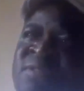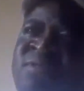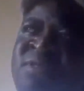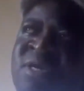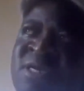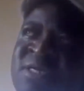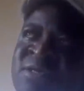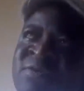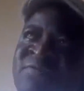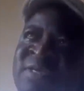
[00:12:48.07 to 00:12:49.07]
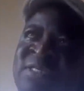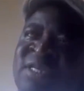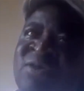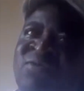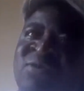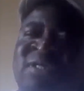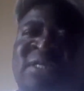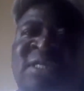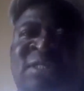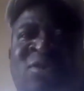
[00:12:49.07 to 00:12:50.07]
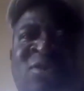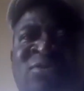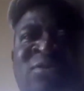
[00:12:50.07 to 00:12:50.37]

The university then was in East London.